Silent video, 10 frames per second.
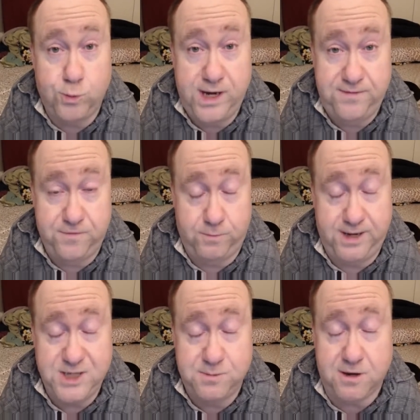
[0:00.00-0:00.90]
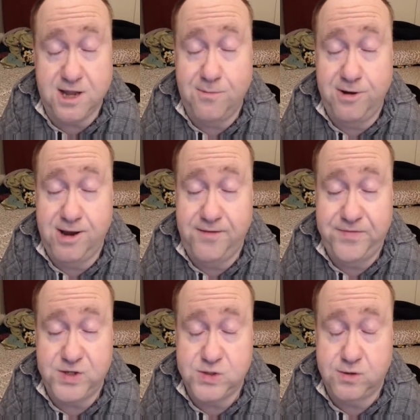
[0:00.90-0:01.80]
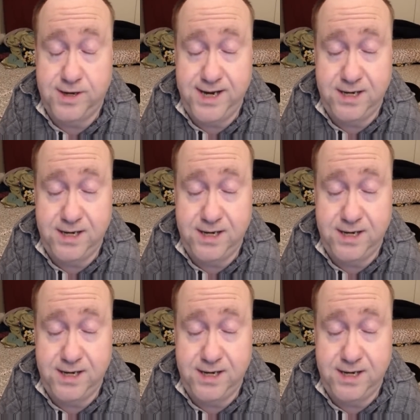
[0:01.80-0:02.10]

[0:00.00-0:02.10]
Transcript: great for baseball coming off the strike.